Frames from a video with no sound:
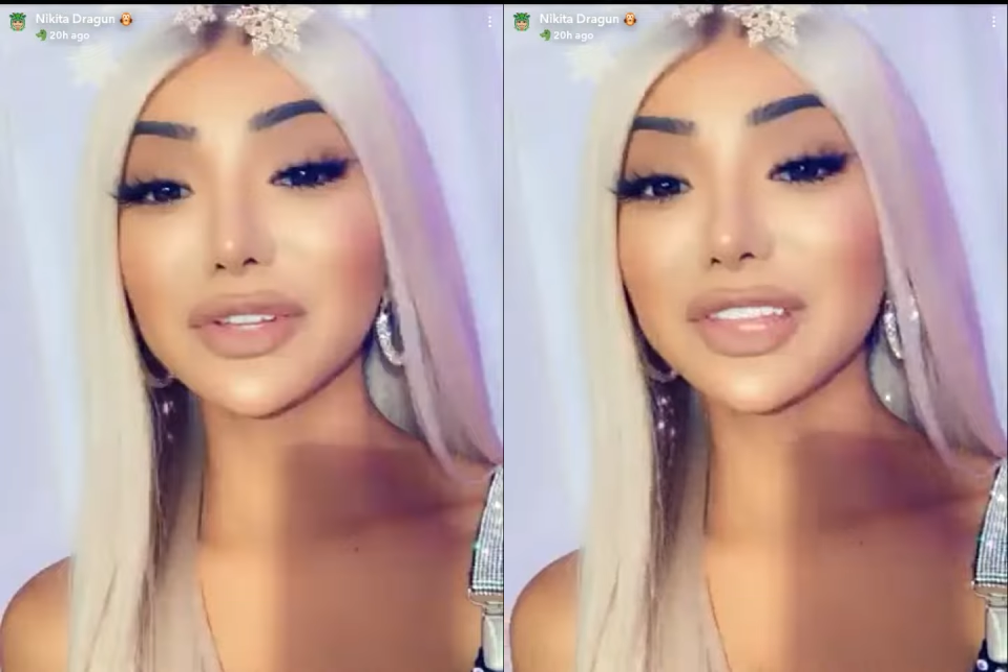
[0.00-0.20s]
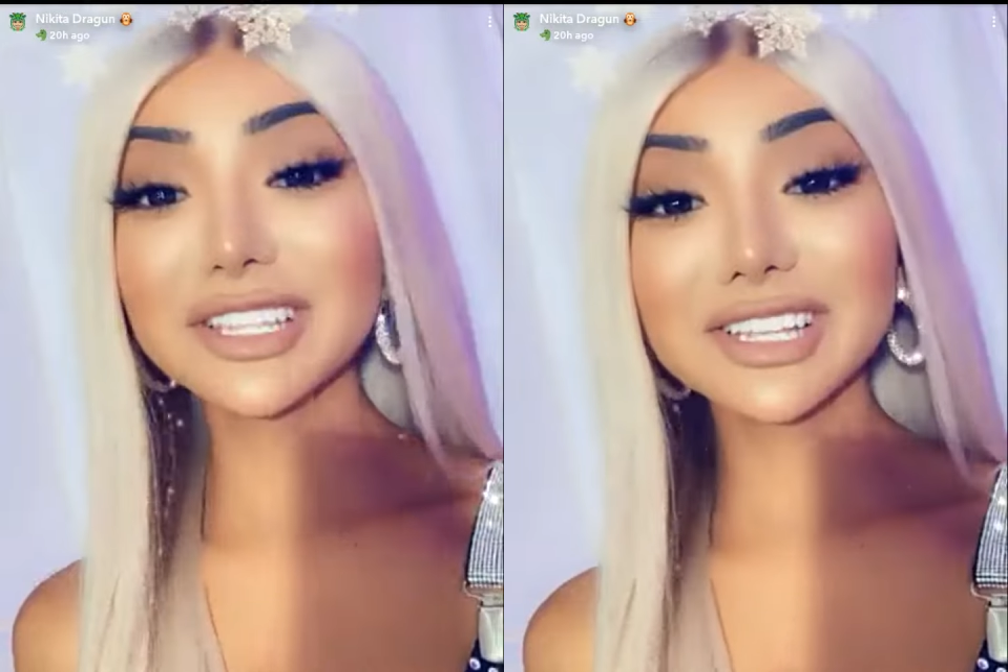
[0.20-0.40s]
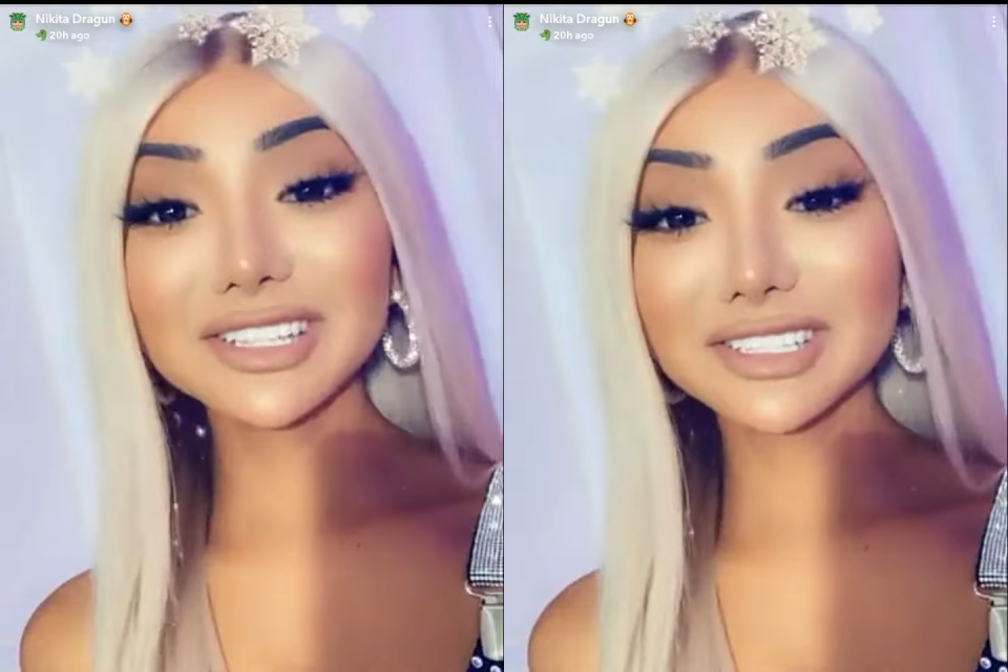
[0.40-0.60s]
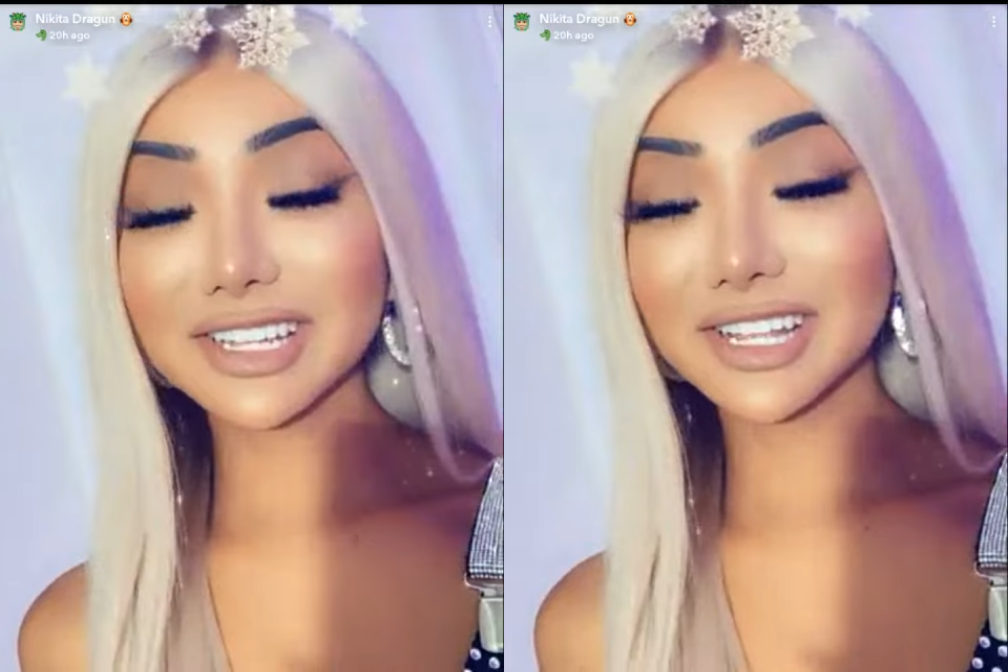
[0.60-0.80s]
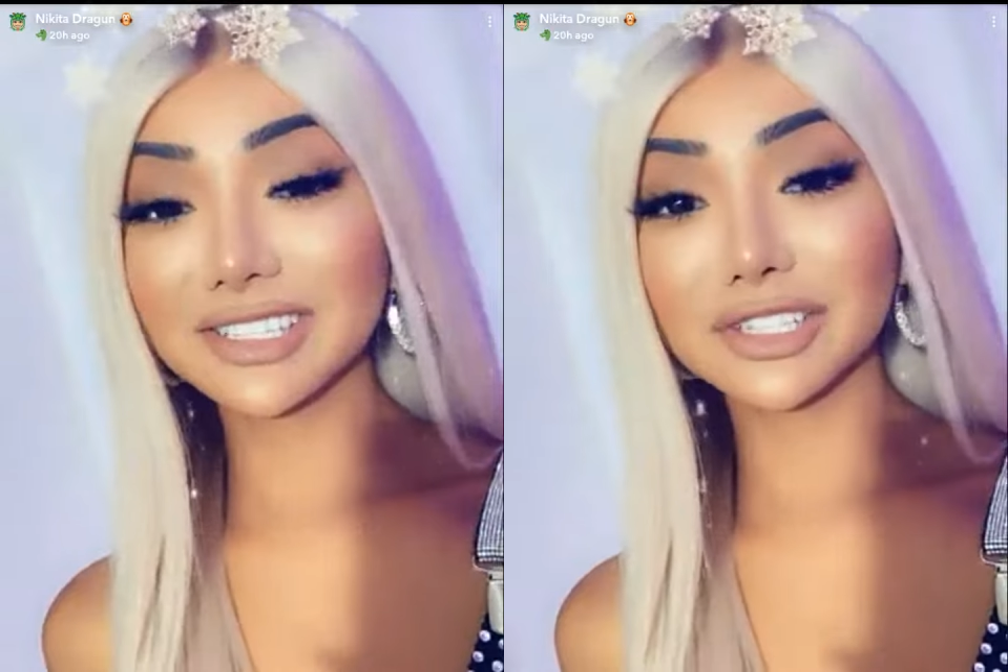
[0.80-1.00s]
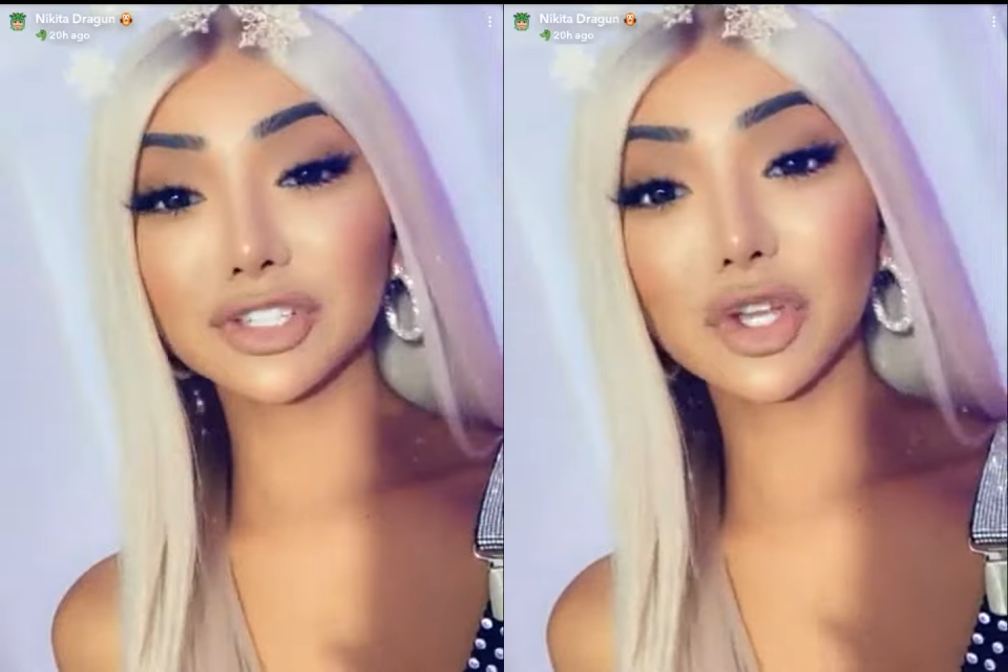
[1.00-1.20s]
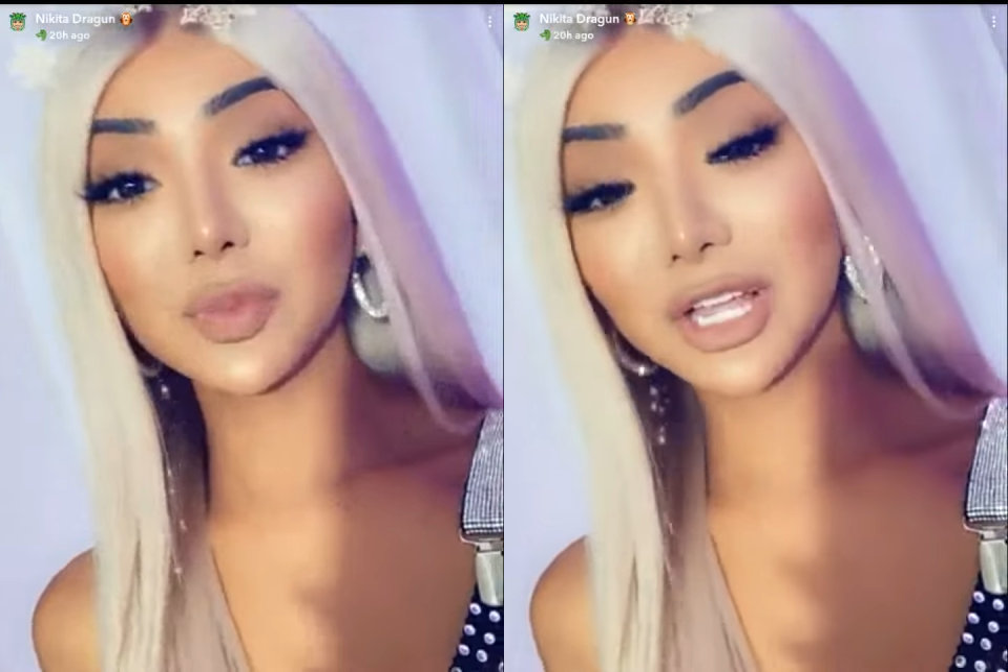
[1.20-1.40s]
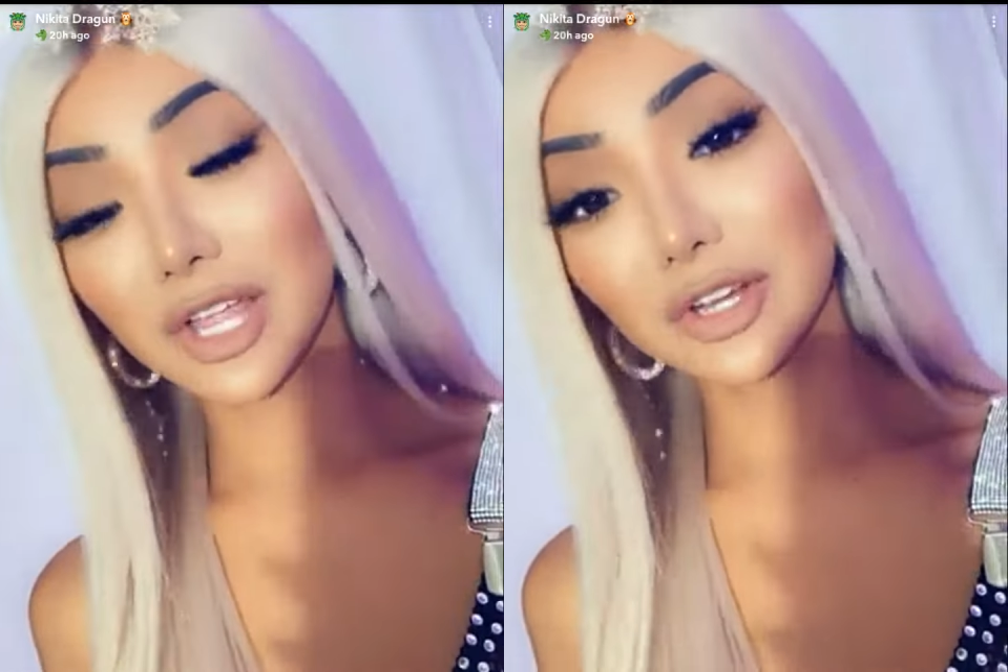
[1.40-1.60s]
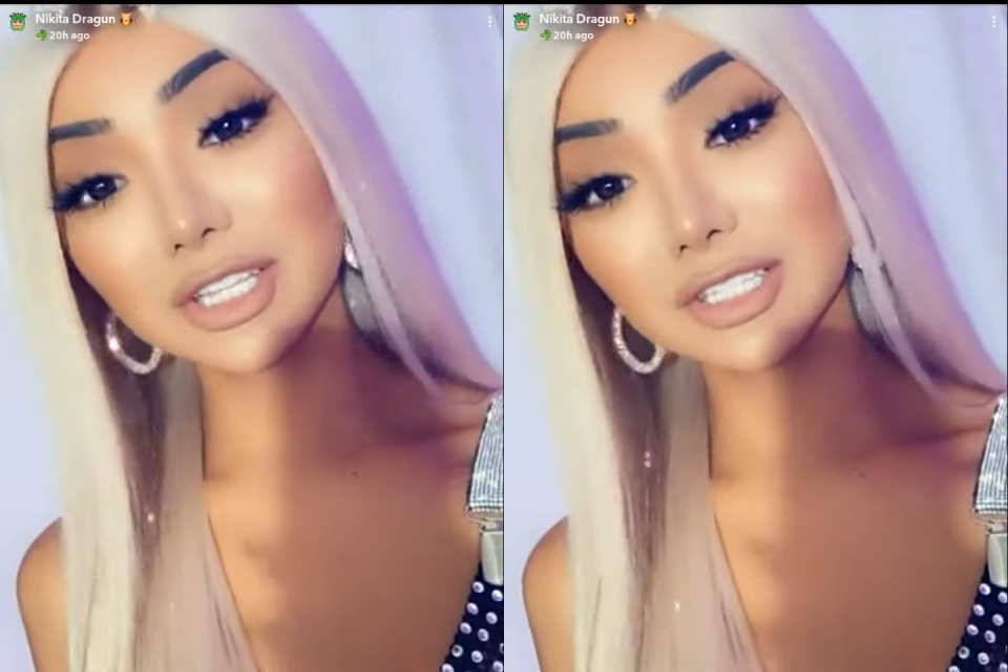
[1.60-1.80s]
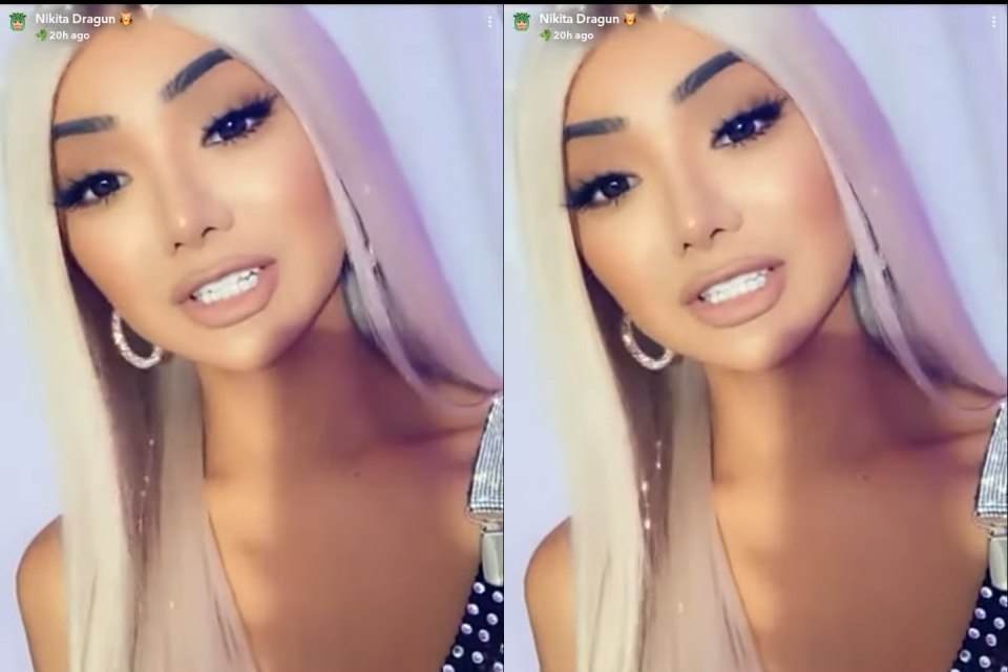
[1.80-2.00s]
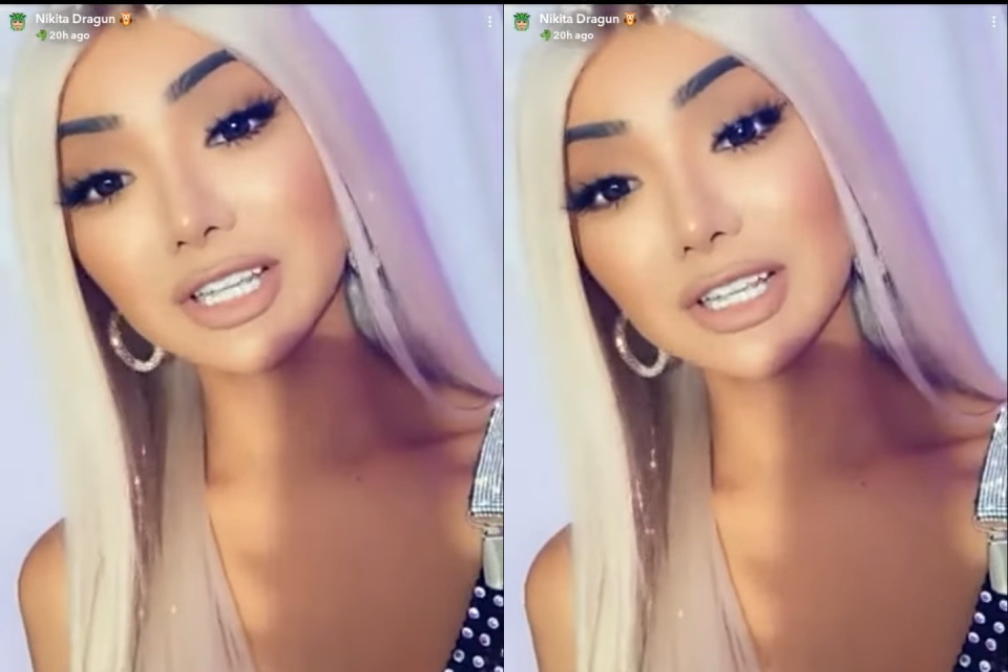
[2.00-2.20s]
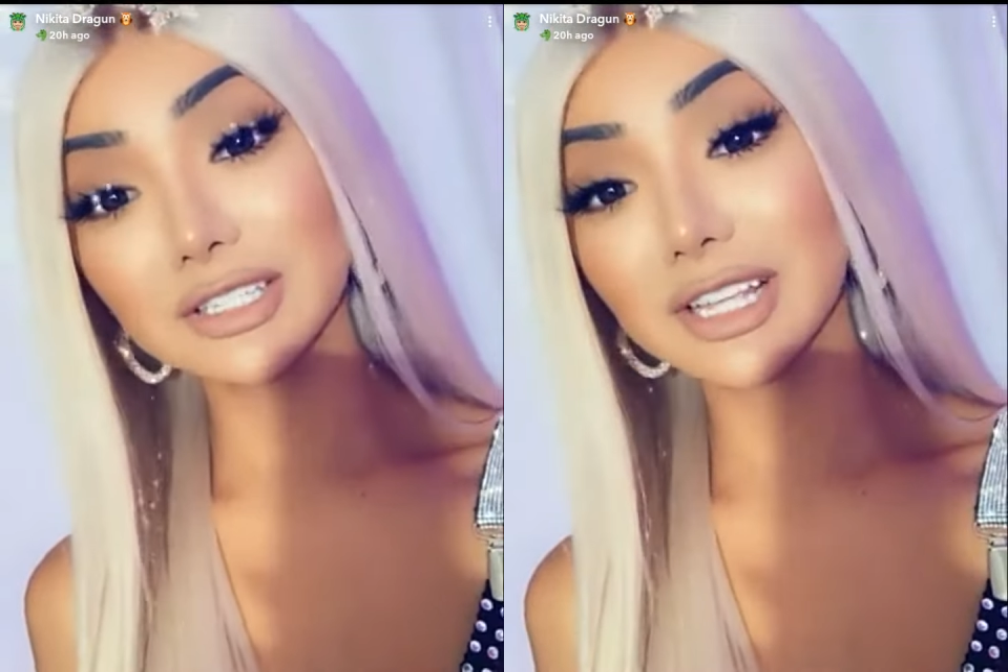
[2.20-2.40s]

this instance and so many other instances,